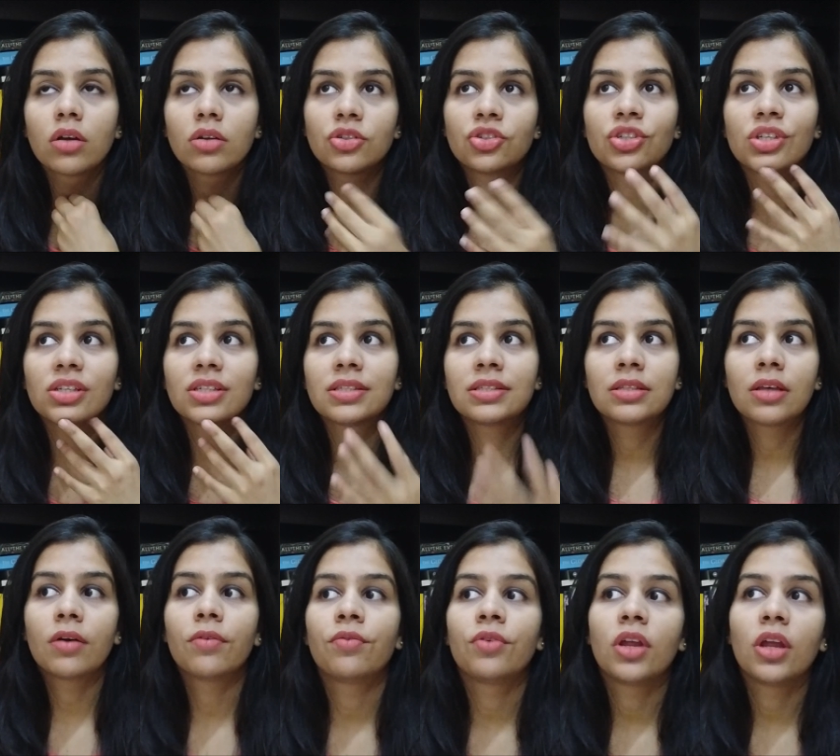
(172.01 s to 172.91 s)
she is
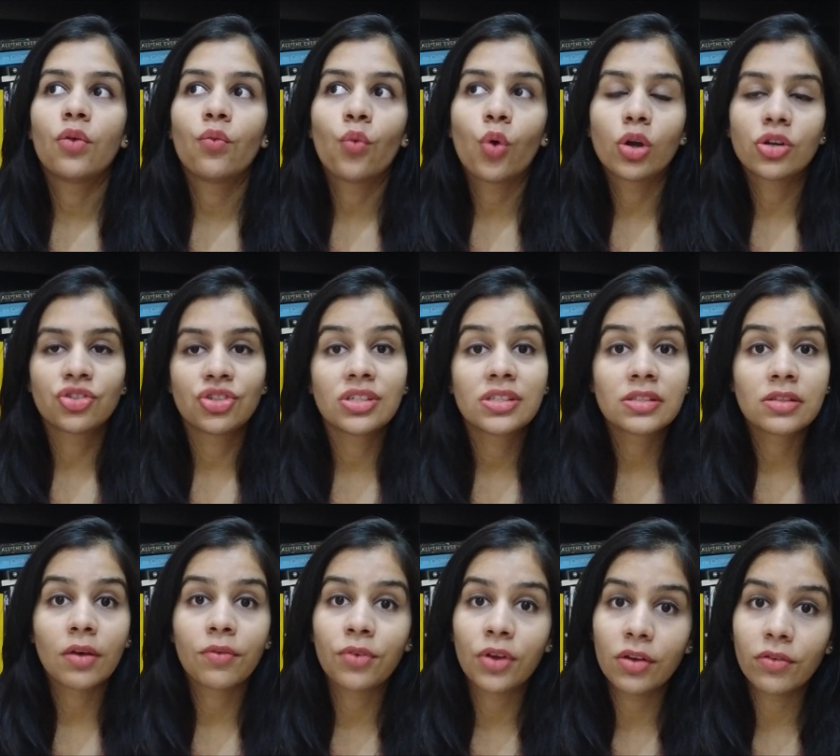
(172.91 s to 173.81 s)
suffering, what she is
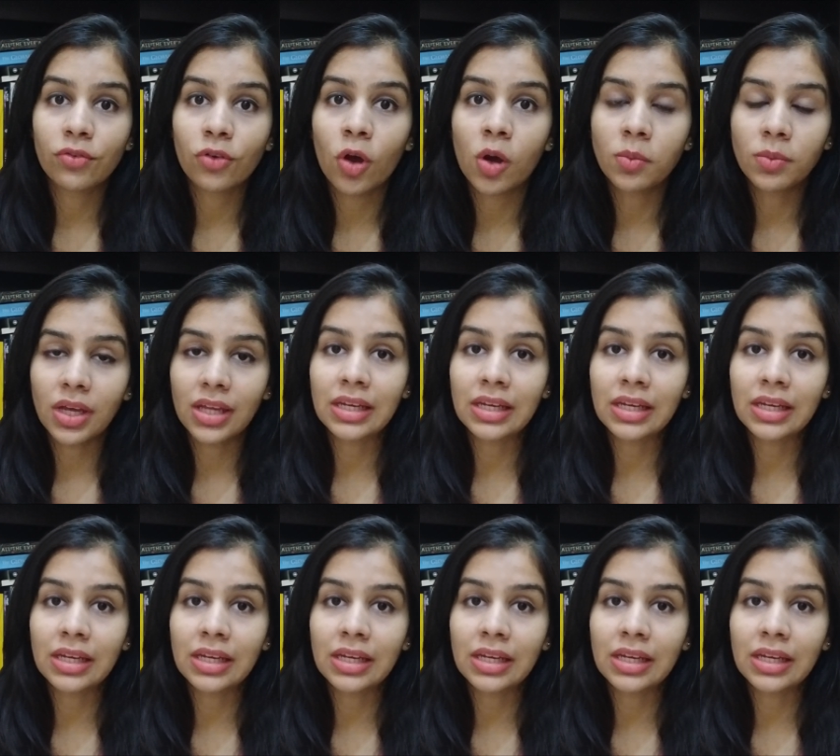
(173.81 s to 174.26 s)
suffering from.